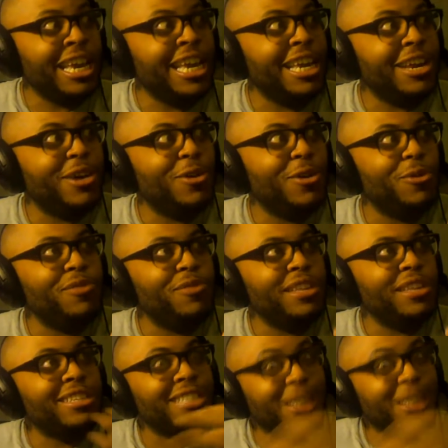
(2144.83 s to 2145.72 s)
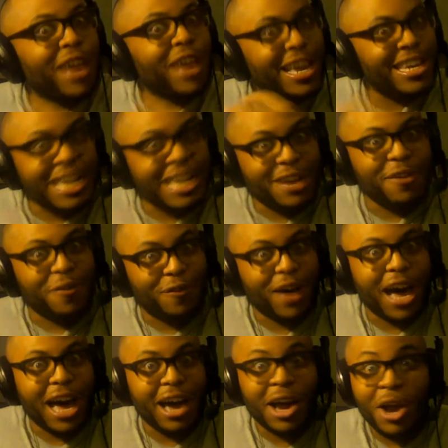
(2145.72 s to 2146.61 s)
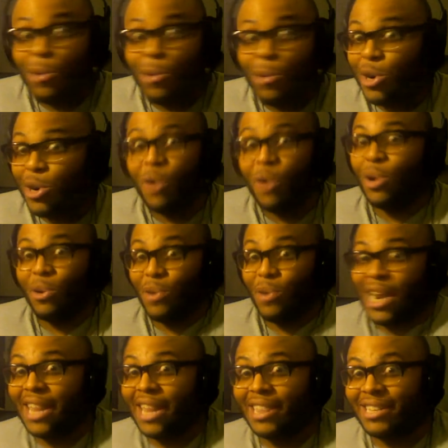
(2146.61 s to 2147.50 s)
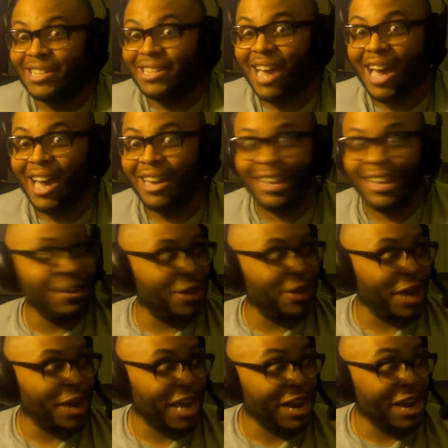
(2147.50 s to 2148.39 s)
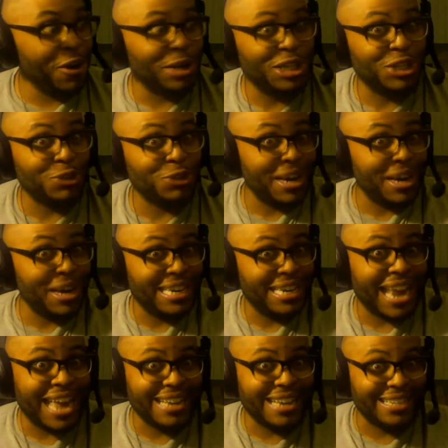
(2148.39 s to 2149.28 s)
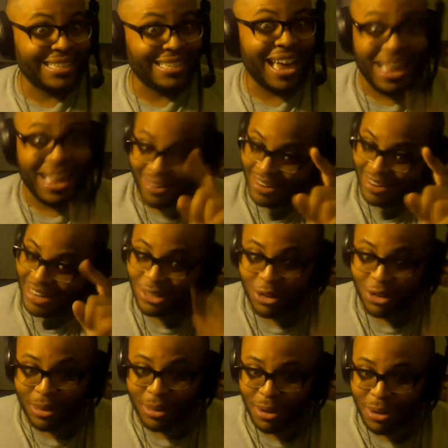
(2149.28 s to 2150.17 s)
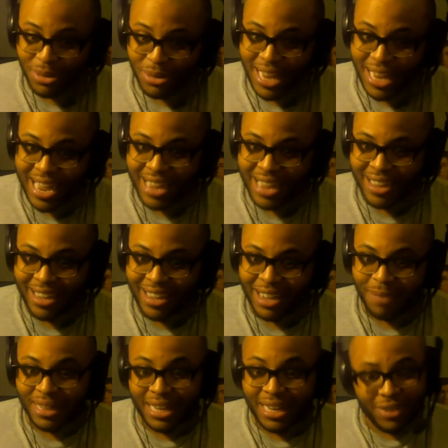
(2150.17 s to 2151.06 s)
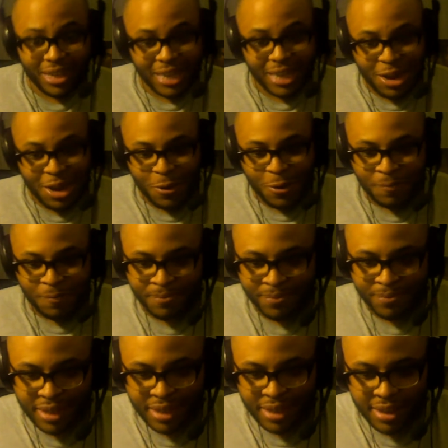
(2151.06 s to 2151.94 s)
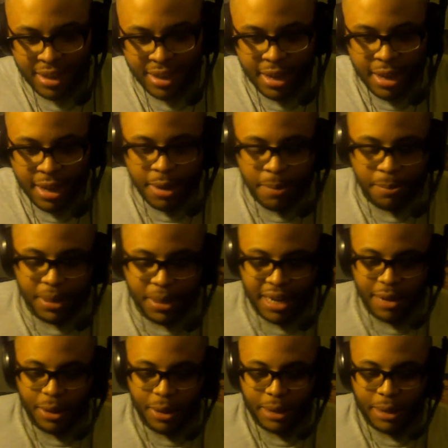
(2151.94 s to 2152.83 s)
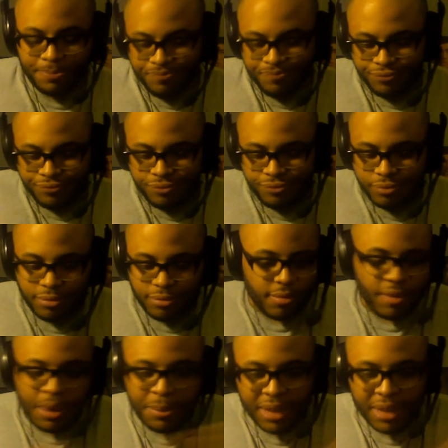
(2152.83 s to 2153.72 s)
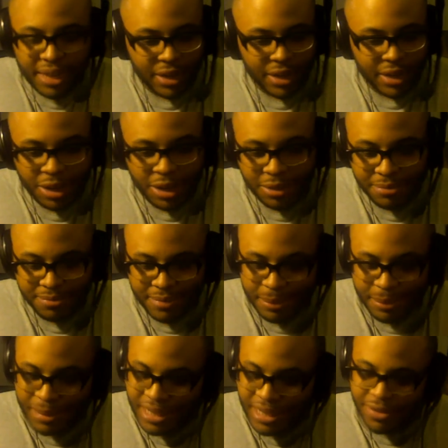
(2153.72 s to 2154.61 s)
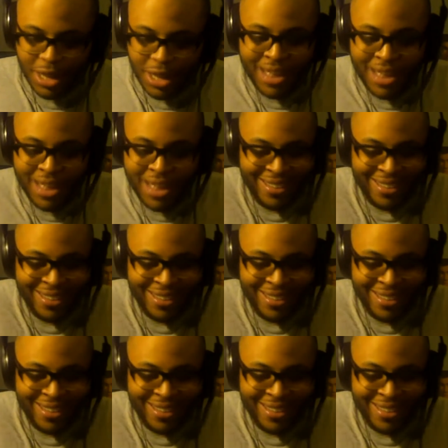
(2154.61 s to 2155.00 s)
don't self-identify with no one on that other side. He going straight to that side. That's all I'm going to say. I'm going to leave it alone. But anyway, I'm going to leave it alone. I'm going to leave it alone.